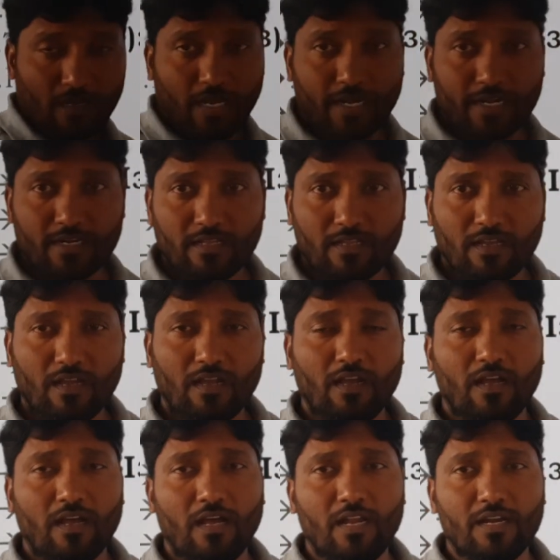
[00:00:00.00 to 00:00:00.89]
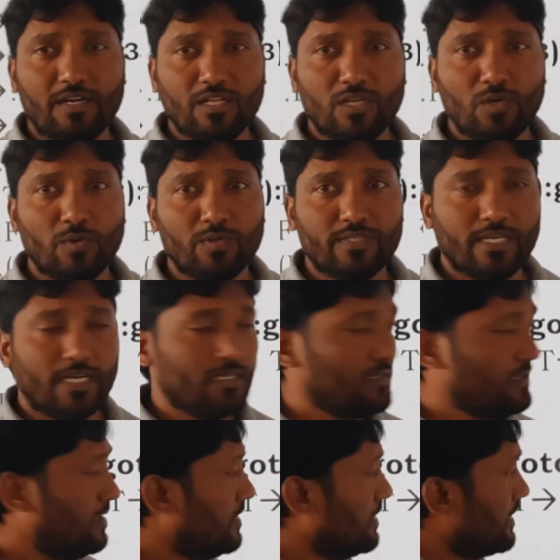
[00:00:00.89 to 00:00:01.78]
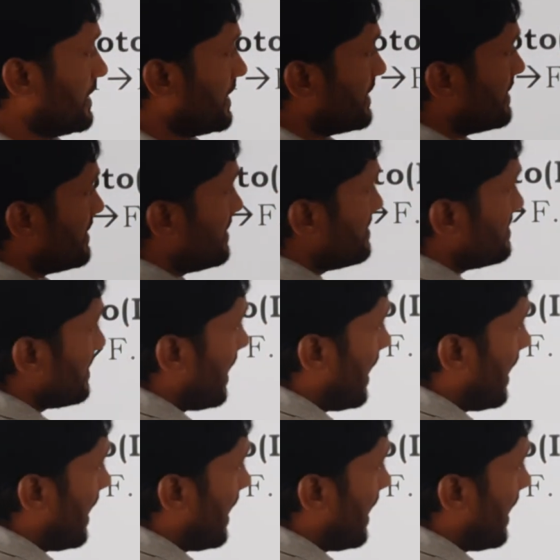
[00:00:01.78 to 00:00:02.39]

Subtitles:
ID. Already you know that it is